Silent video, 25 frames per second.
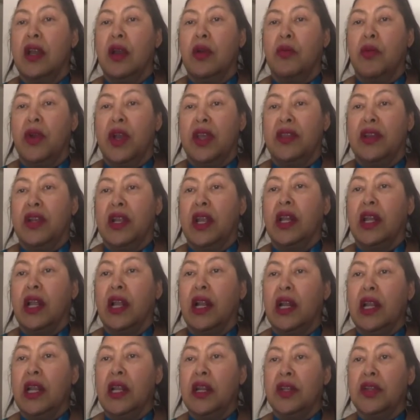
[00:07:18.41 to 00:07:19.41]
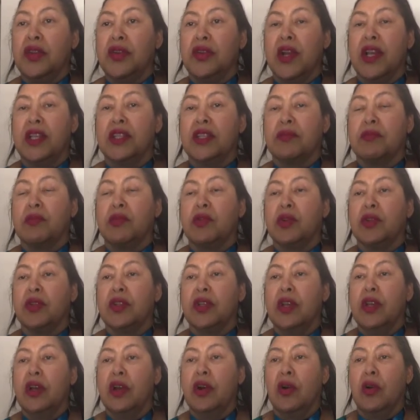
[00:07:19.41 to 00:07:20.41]
whether in cleaner transport
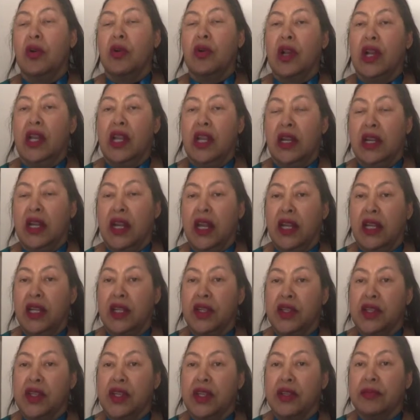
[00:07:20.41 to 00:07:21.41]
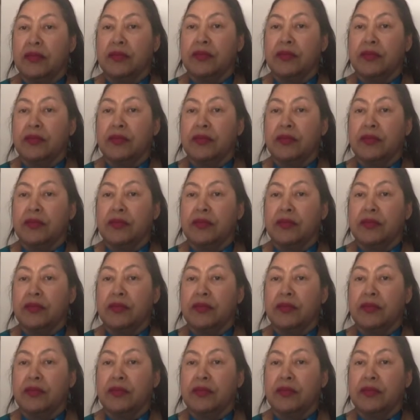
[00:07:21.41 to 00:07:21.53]
or cleaner energy.